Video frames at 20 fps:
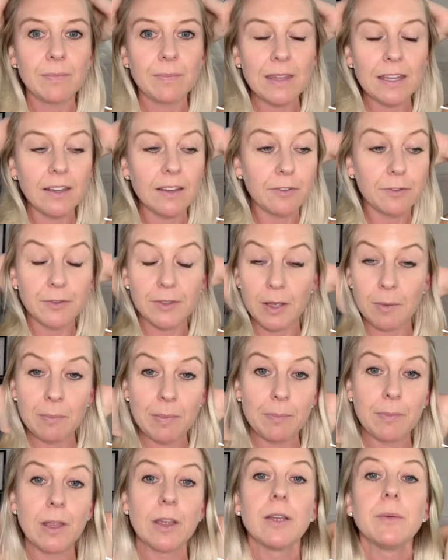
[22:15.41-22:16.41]
if
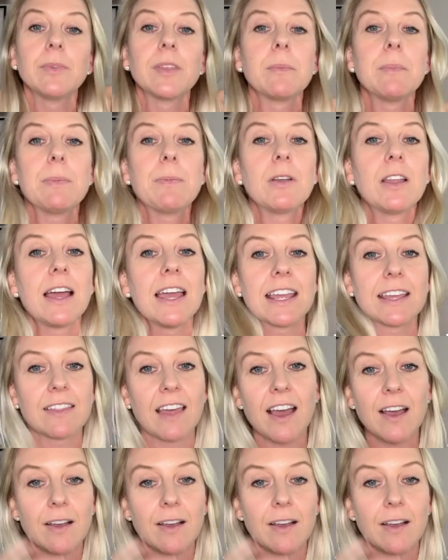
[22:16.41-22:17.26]
some, you know, some people like that,